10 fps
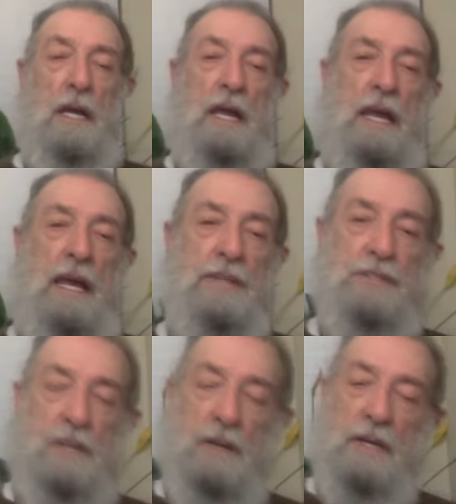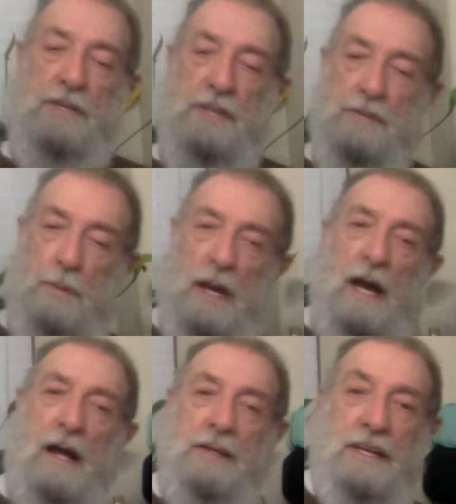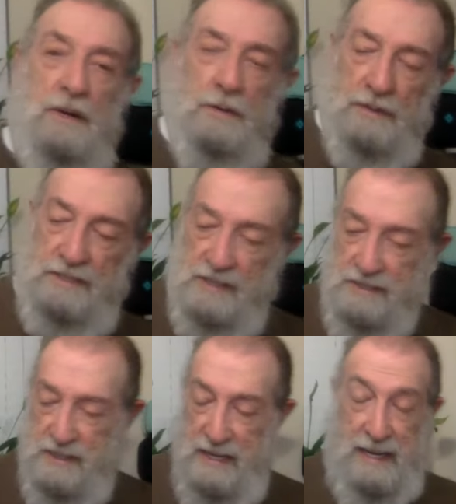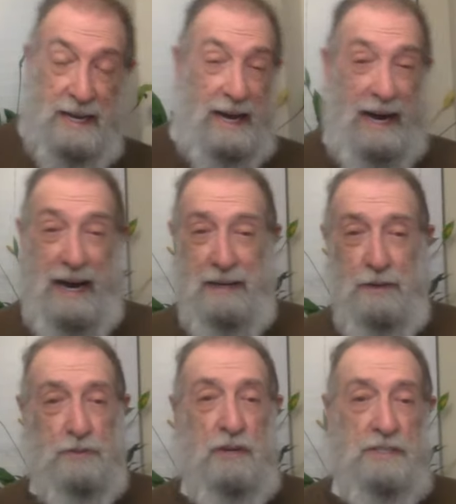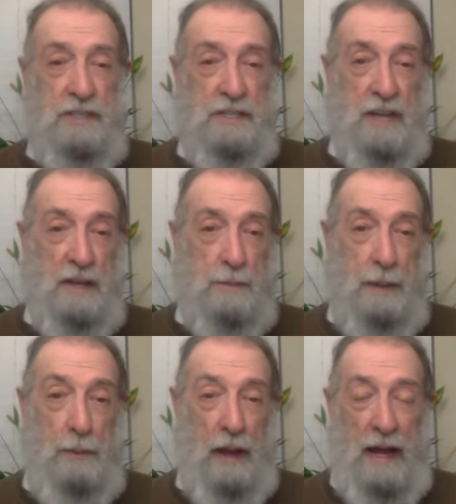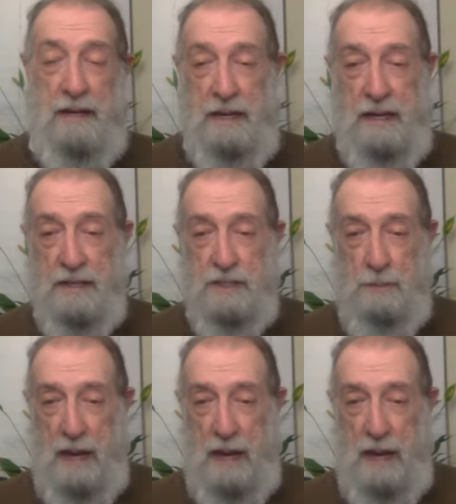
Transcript: And so he says, well, you know, he says, I don't trust these other people. I need to get some